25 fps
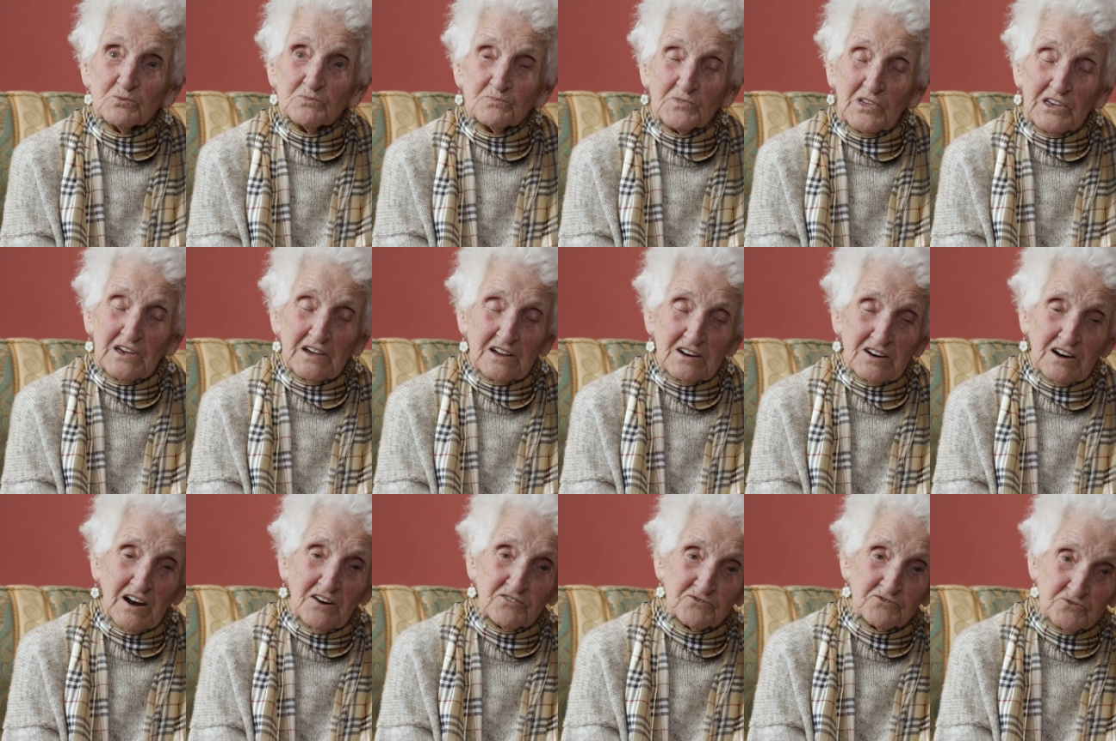The
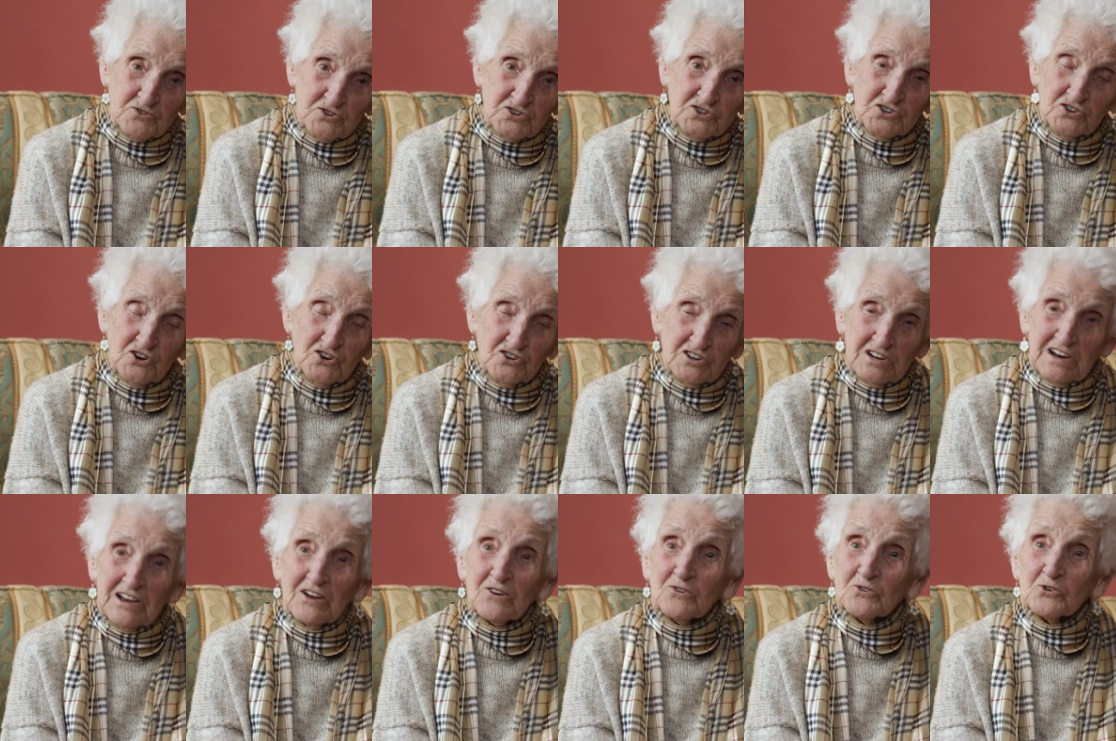aircraft was shot
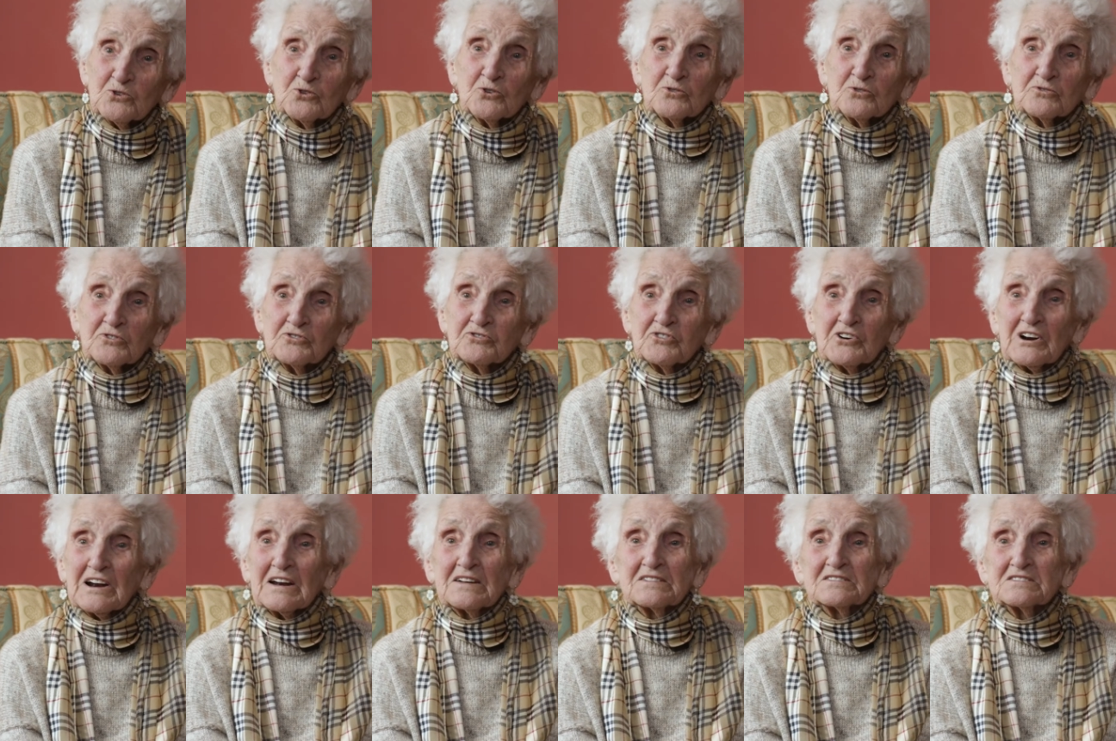down over
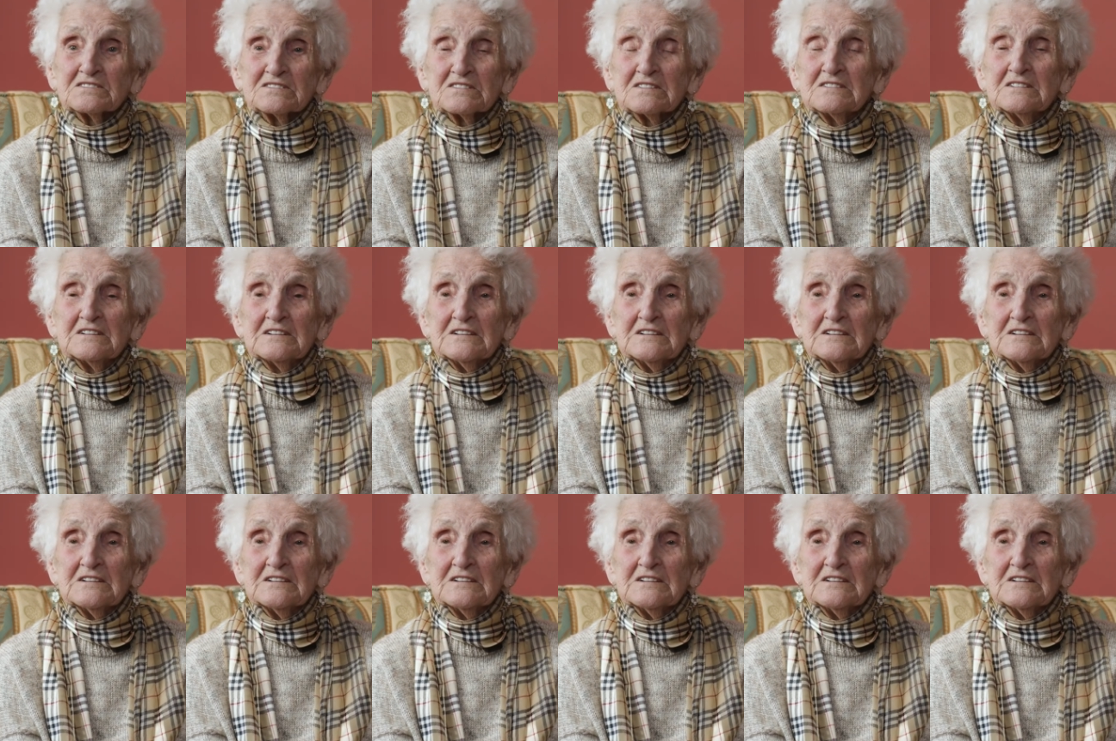France.